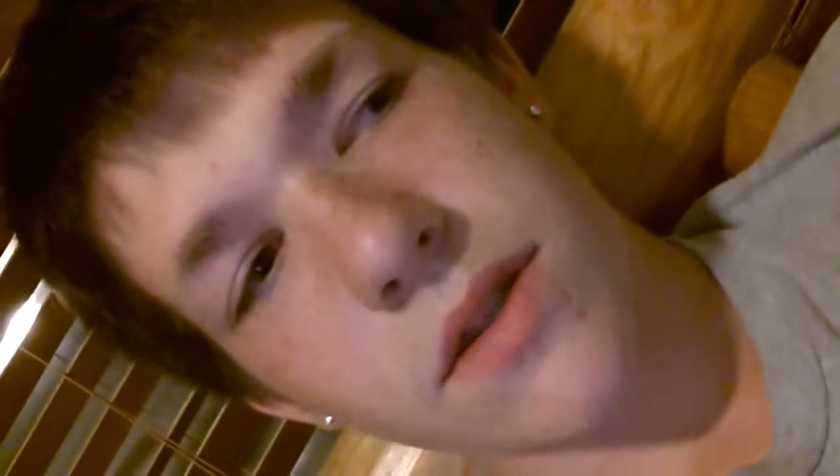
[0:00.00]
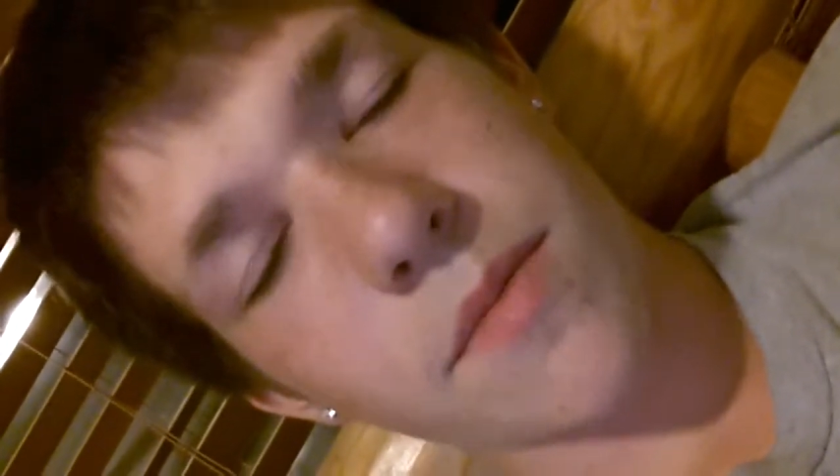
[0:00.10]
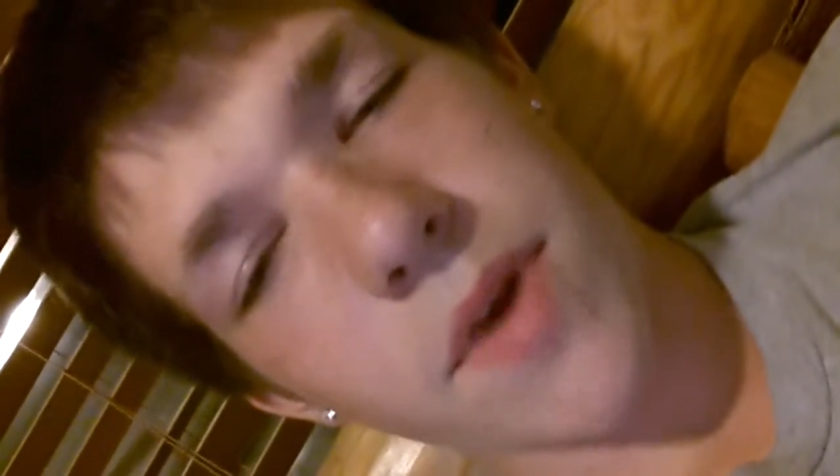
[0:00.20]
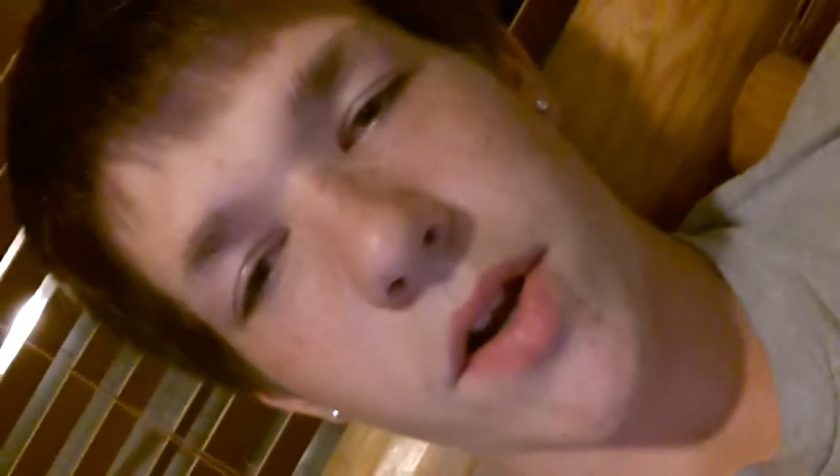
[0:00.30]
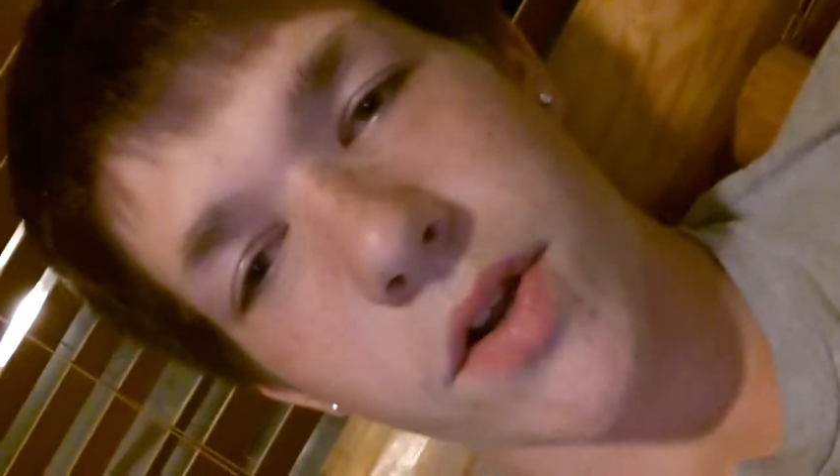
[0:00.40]

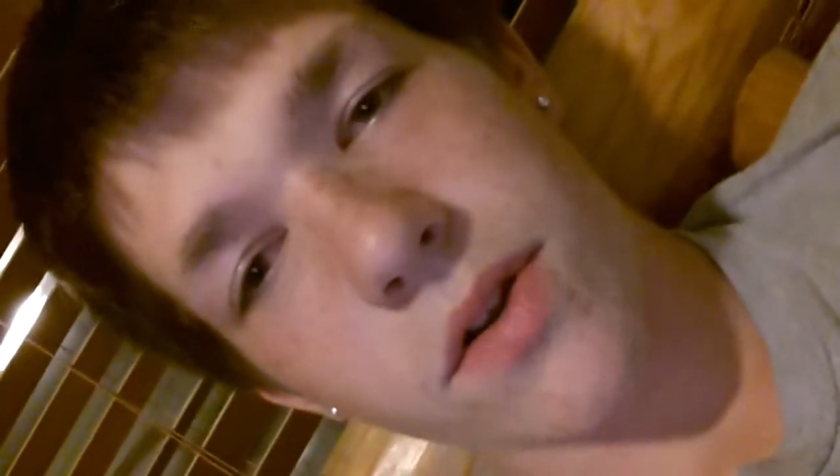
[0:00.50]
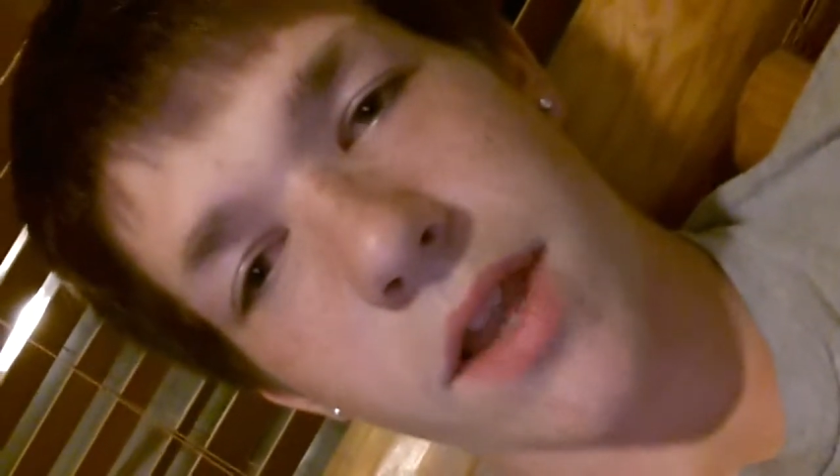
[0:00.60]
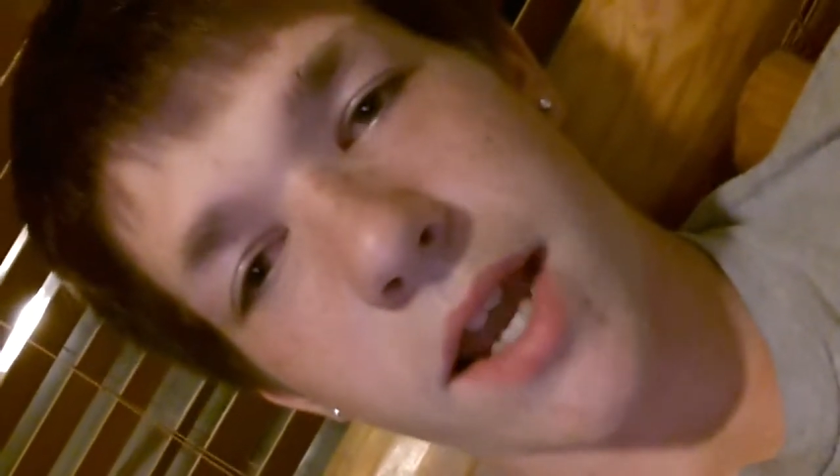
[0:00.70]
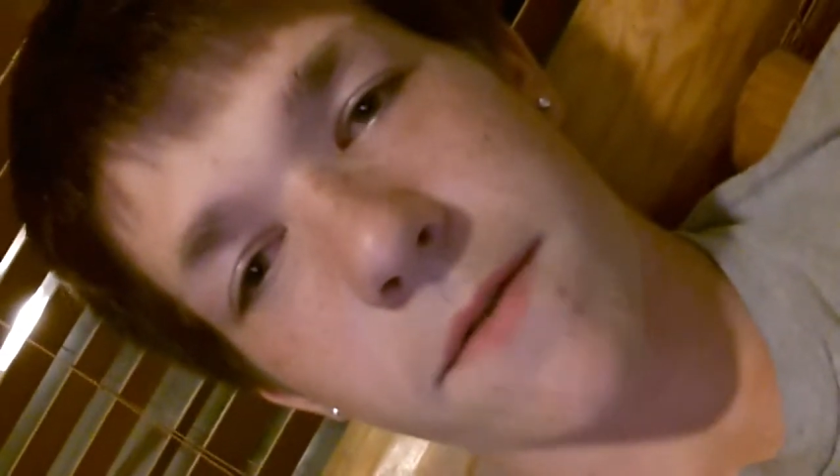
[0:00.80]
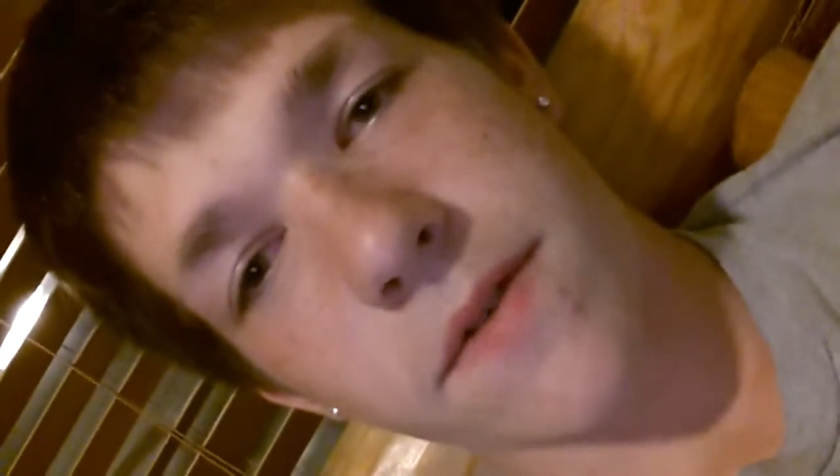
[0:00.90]
the better your
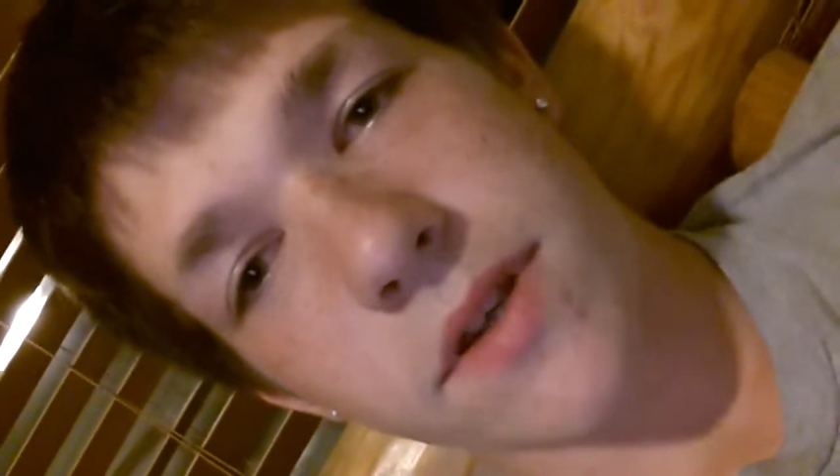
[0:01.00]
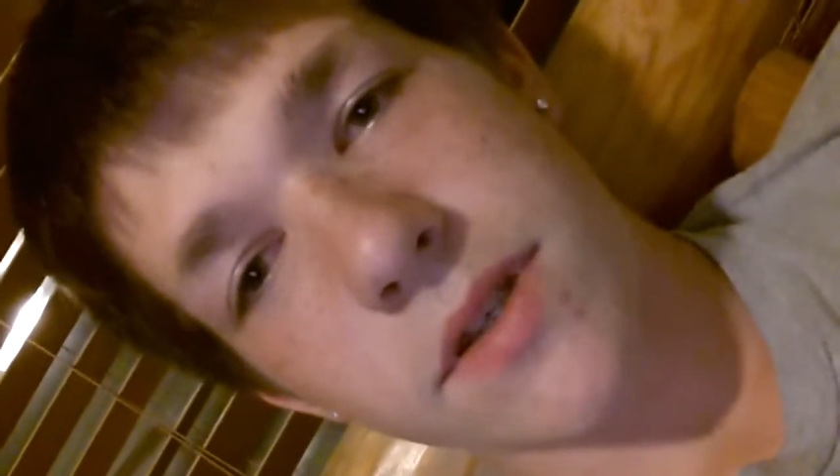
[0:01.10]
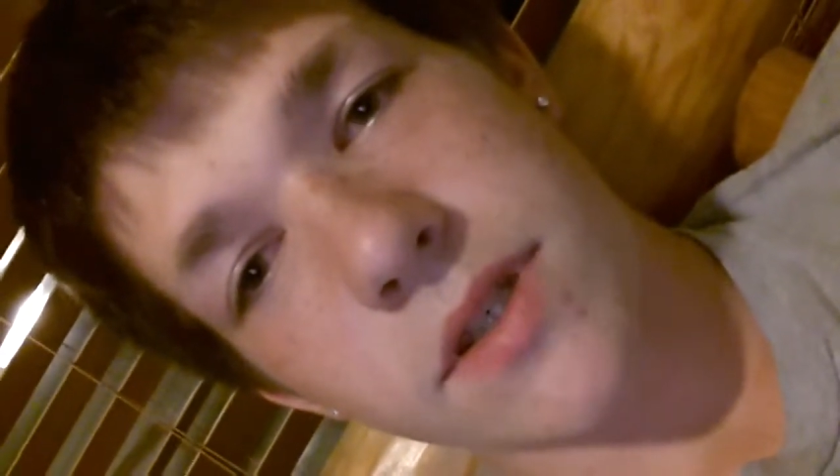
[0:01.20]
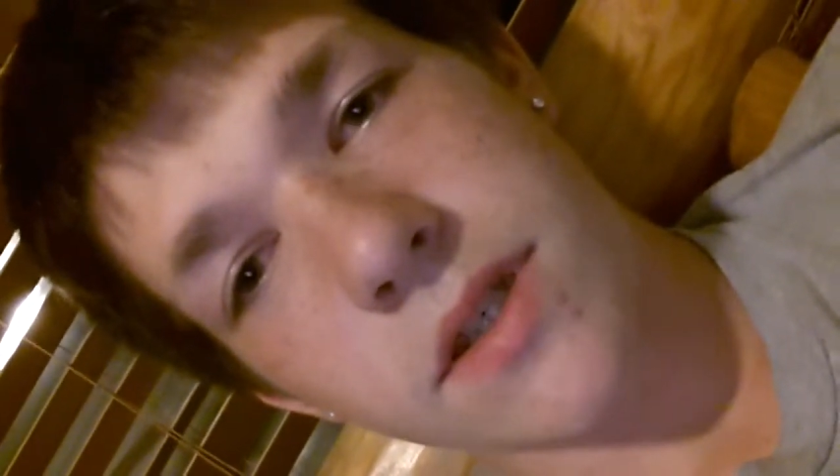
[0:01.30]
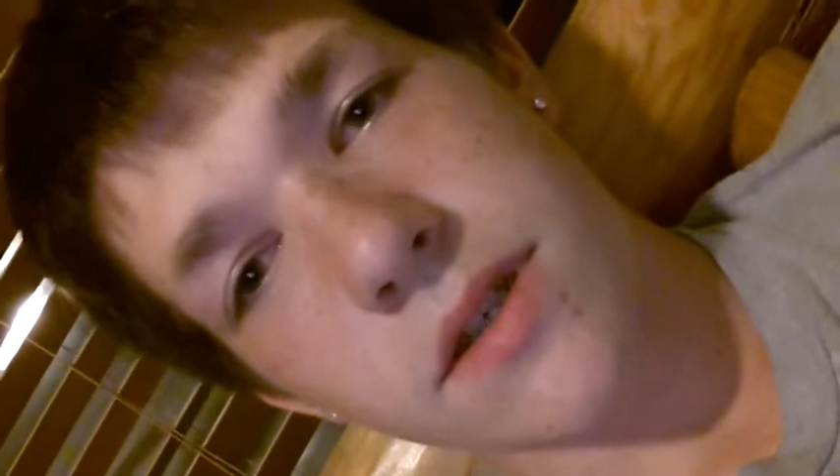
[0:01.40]
life
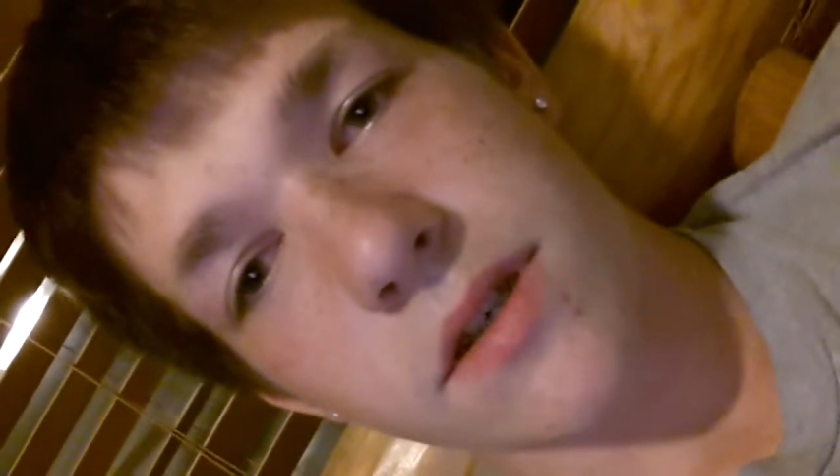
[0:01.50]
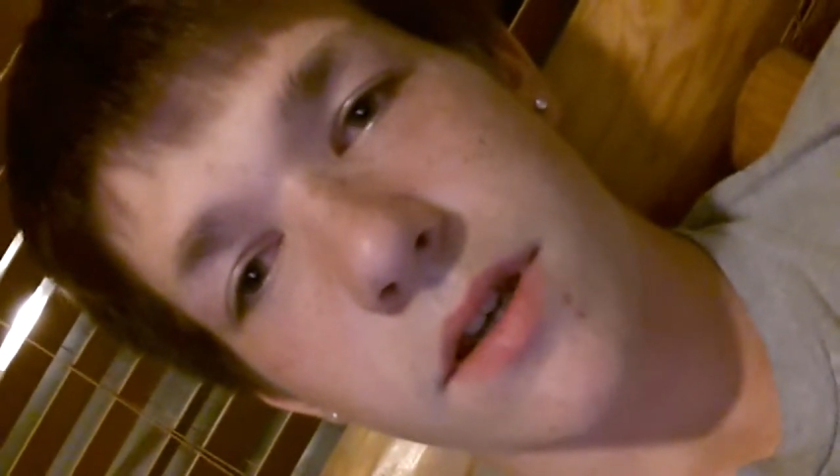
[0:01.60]
is.